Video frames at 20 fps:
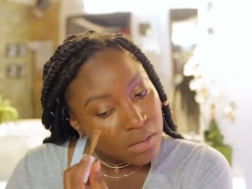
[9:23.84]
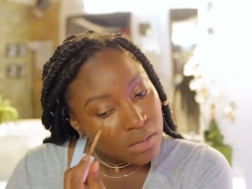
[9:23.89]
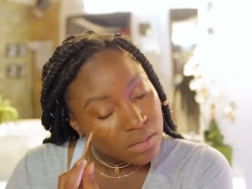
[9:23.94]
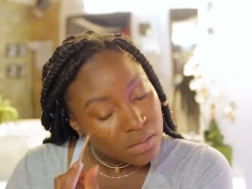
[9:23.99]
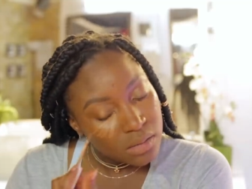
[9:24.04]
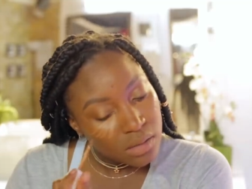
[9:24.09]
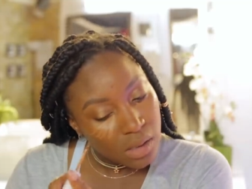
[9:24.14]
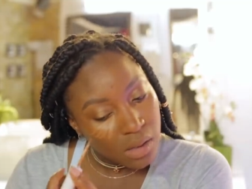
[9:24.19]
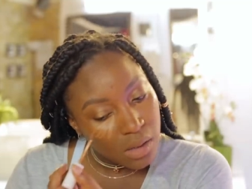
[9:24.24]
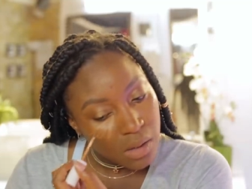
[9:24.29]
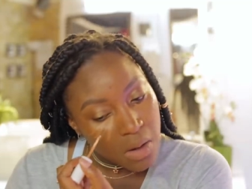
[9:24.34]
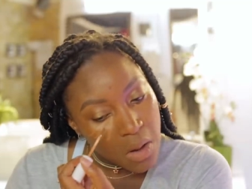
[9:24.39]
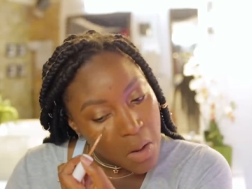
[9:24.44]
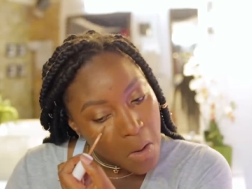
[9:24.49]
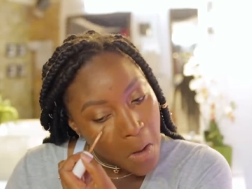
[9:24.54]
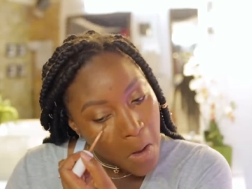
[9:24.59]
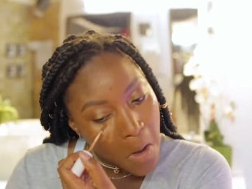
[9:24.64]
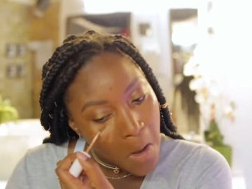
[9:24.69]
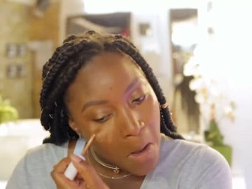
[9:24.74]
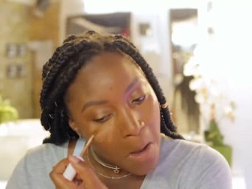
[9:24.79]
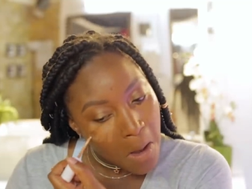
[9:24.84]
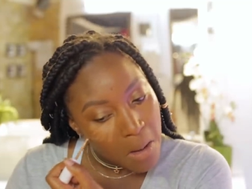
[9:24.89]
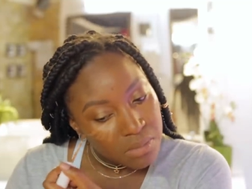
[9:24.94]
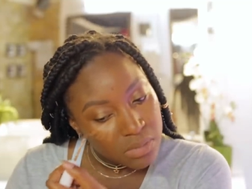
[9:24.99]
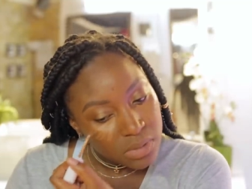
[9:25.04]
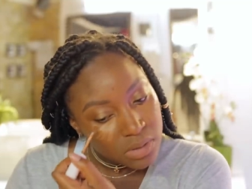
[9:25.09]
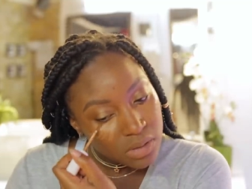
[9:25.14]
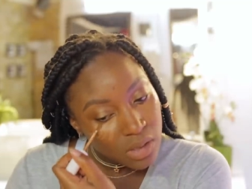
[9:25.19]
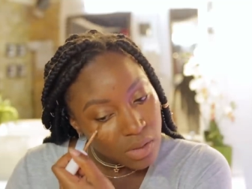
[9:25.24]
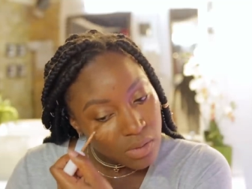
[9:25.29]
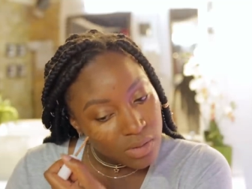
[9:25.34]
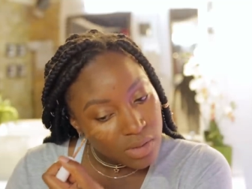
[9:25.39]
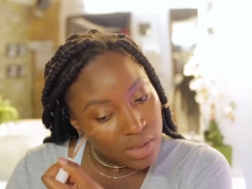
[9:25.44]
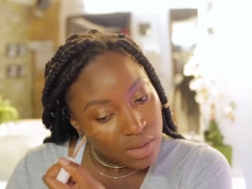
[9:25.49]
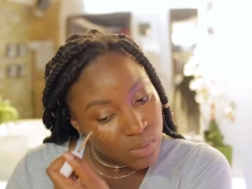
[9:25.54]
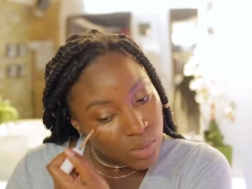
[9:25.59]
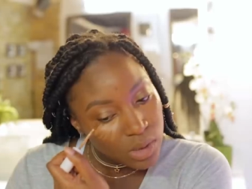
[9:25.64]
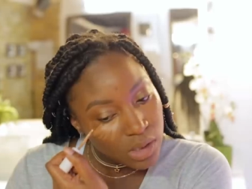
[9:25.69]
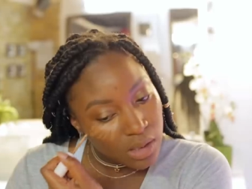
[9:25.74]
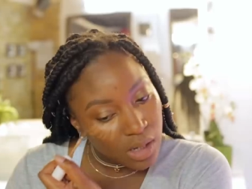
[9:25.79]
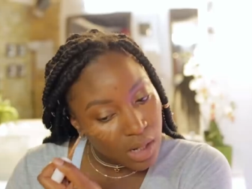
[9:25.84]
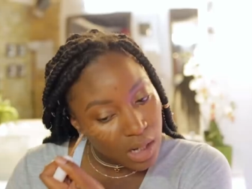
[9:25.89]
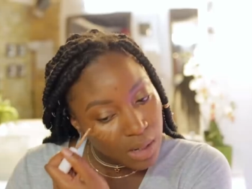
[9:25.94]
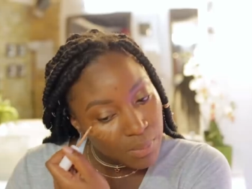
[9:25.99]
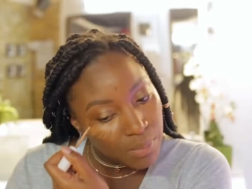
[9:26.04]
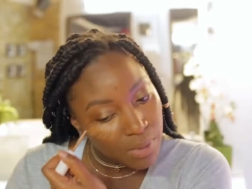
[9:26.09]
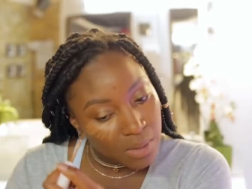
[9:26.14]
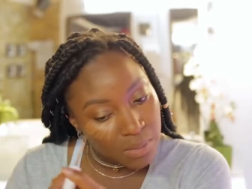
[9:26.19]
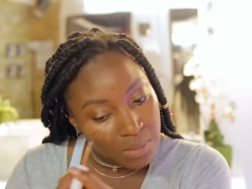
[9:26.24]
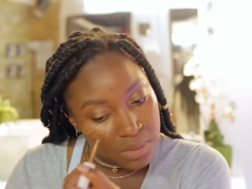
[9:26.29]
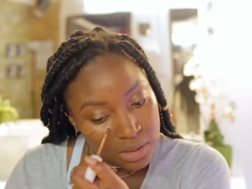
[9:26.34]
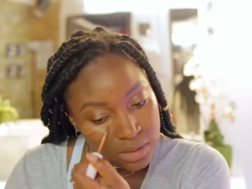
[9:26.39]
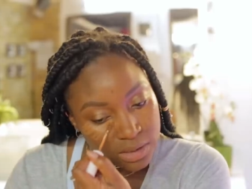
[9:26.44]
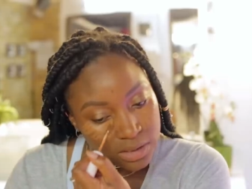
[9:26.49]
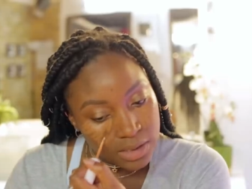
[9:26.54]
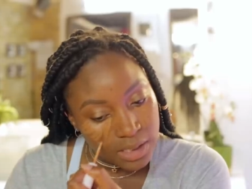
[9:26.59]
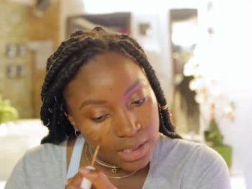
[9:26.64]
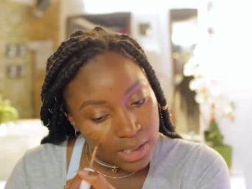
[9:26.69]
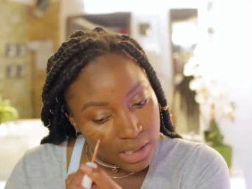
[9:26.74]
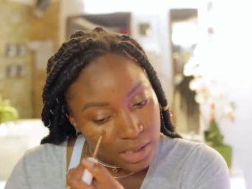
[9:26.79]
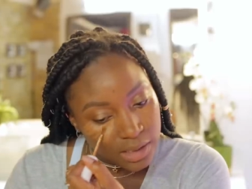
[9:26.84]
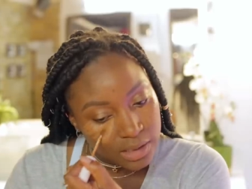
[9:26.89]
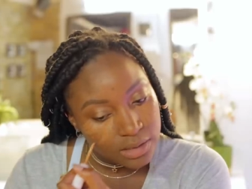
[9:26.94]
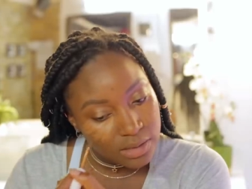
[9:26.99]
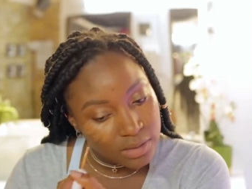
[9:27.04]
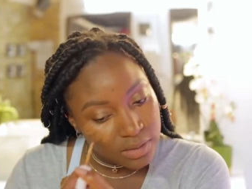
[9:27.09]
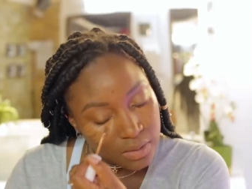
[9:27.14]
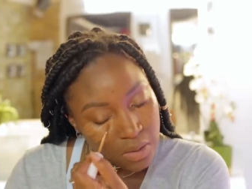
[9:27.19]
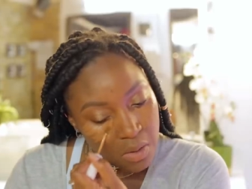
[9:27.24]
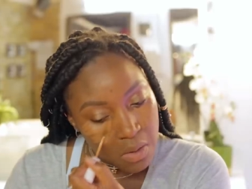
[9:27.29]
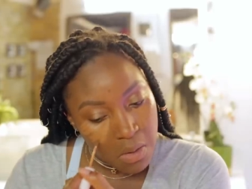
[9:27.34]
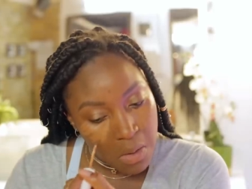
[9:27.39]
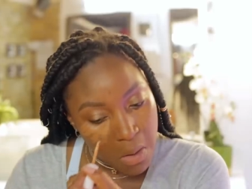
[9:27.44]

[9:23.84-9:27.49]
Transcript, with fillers: So, I'm just going in with the ColourPop concealers.